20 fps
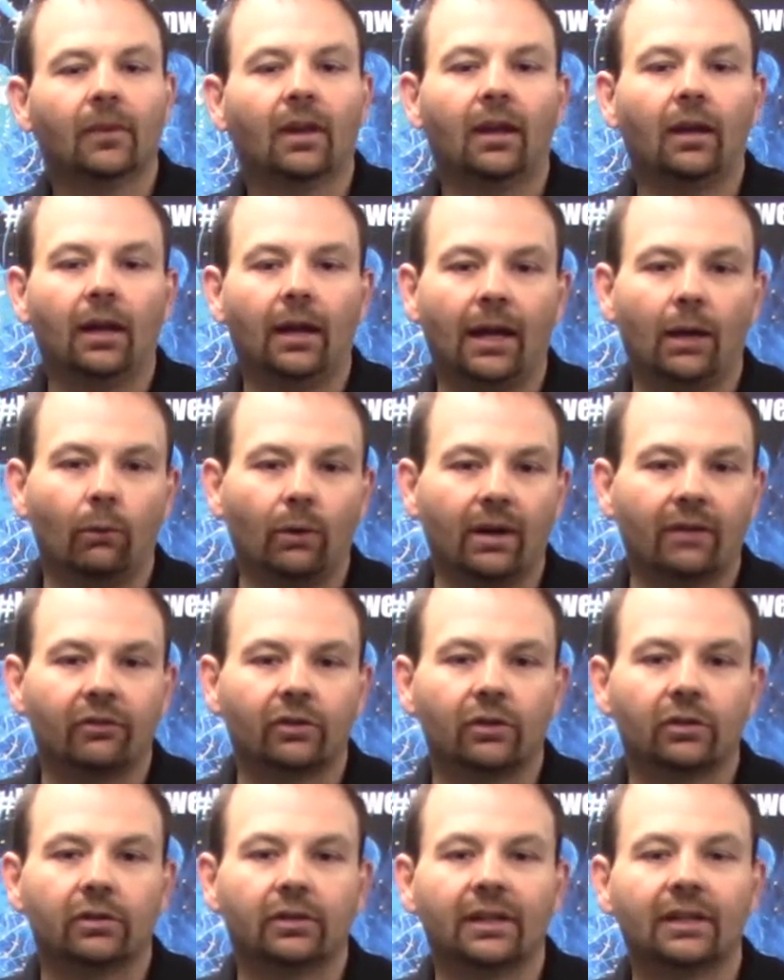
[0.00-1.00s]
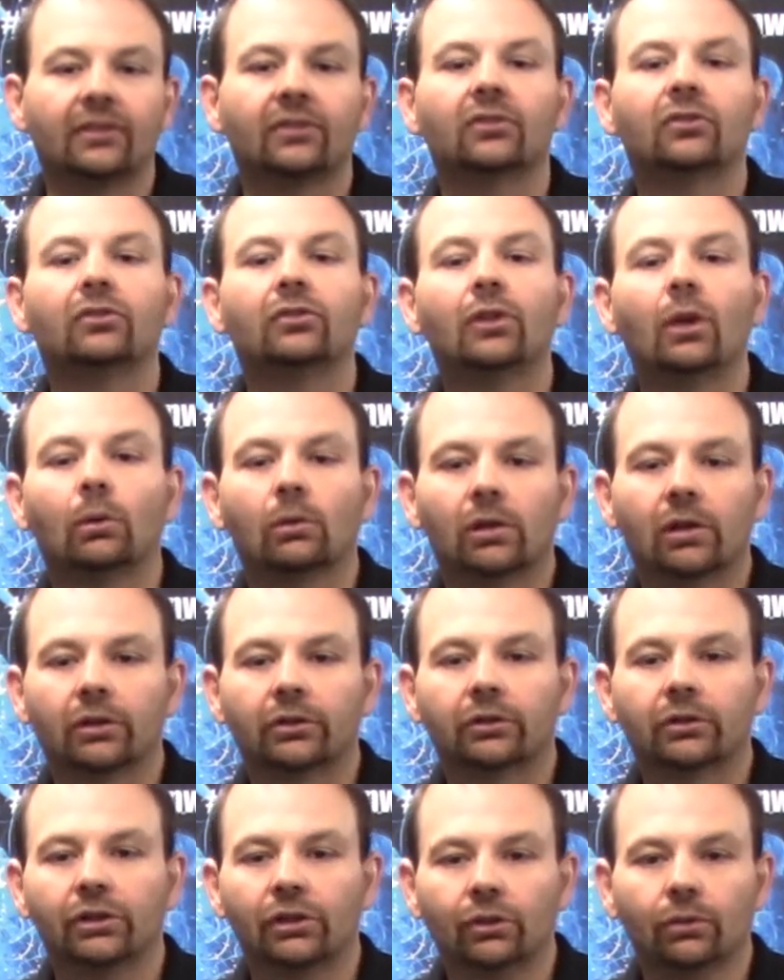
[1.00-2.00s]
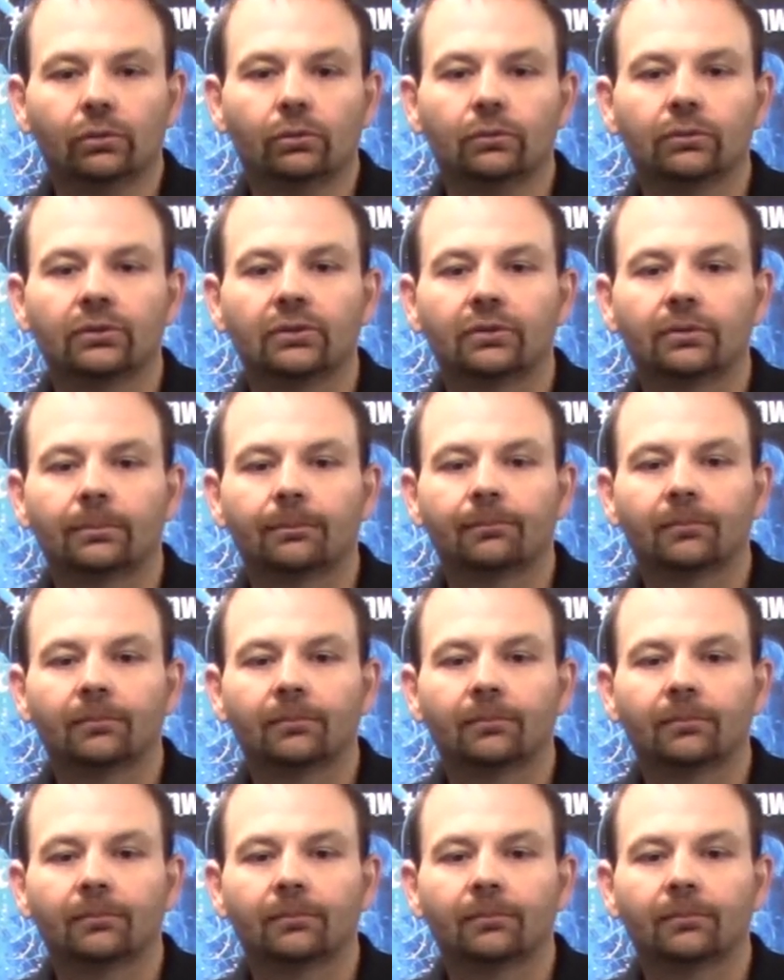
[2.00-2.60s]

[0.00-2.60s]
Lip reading: however it's no longer used.